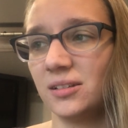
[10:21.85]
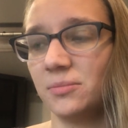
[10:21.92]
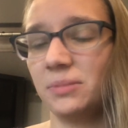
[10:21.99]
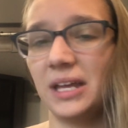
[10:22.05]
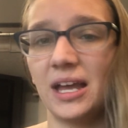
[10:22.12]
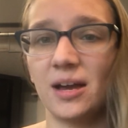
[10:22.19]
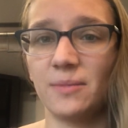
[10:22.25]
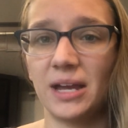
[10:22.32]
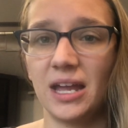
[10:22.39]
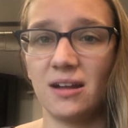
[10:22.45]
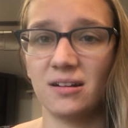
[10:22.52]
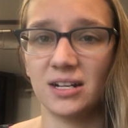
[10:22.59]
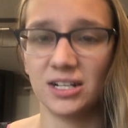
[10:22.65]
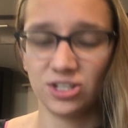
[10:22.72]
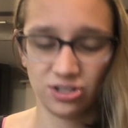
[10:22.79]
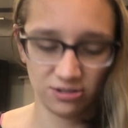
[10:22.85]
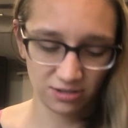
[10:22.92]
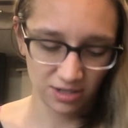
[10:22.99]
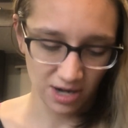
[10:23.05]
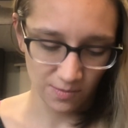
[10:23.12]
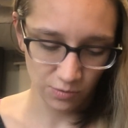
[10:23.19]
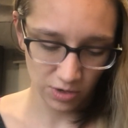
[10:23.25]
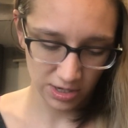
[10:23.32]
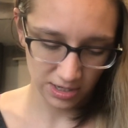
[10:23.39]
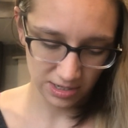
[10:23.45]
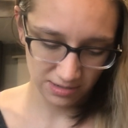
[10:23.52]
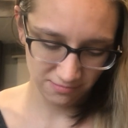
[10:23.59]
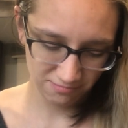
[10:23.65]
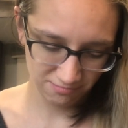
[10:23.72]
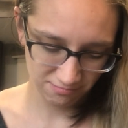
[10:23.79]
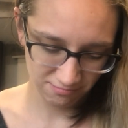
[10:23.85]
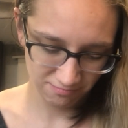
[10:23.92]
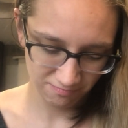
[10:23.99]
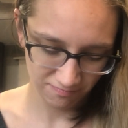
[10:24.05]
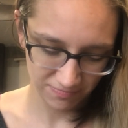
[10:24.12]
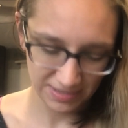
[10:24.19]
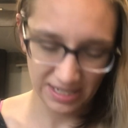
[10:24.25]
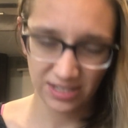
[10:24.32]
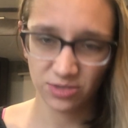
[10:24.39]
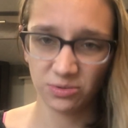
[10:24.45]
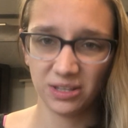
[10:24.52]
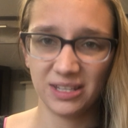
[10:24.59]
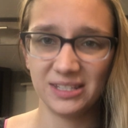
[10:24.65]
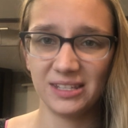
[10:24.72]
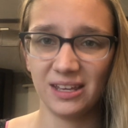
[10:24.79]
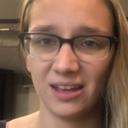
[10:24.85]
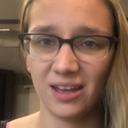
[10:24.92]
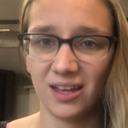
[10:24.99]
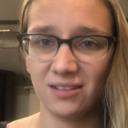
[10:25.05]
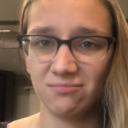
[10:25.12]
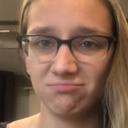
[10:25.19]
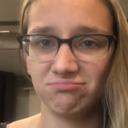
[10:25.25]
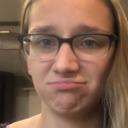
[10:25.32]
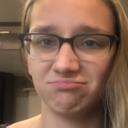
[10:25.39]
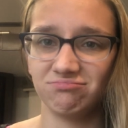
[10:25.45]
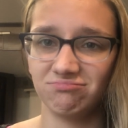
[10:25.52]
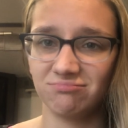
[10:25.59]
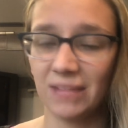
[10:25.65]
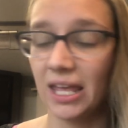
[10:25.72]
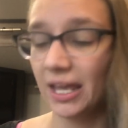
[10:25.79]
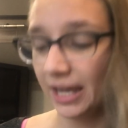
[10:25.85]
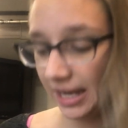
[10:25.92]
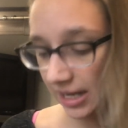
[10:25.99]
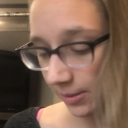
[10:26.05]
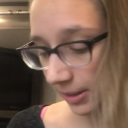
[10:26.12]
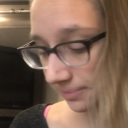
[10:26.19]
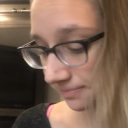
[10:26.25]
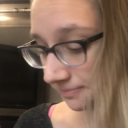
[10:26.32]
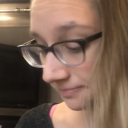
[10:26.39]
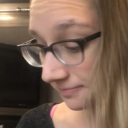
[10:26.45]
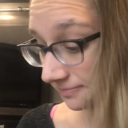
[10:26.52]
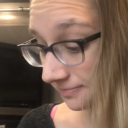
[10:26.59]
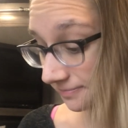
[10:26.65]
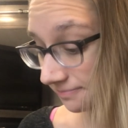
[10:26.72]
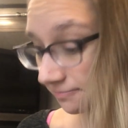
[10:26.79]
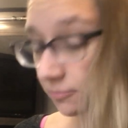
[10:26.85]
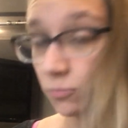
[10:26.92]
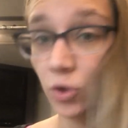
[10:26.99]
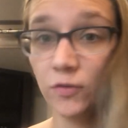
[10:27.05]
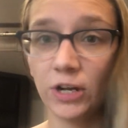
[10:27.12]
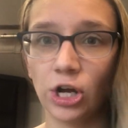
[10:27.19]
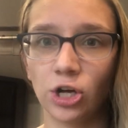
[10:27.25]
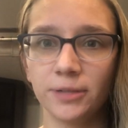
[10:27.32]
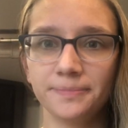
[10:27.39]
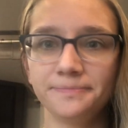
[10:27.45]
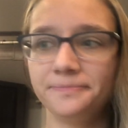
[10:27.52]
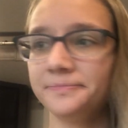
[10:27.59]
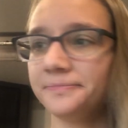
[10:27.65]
But yeah, my air conditioner stopped working, and it's really sad. Anyway, moving on.